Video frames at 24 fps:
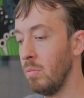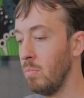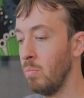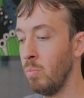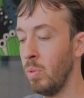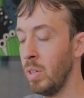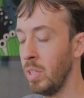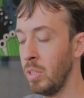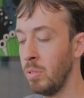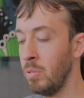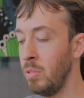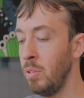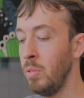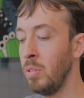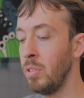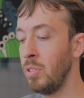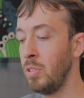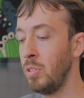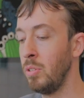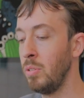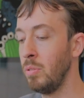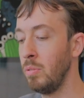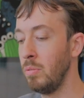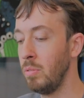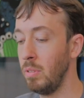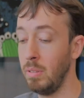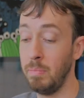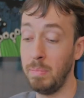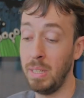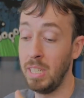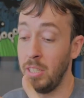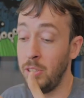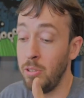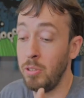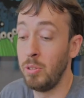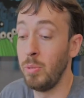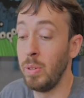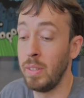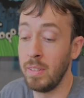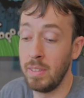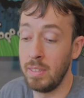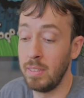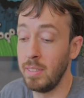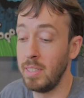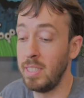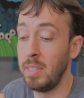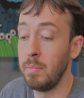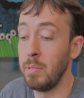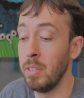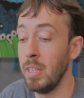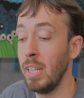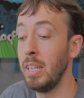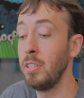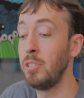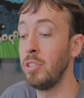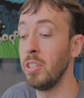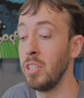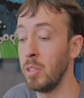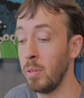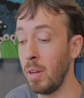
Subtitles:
what you do is because you're doing this in simulation,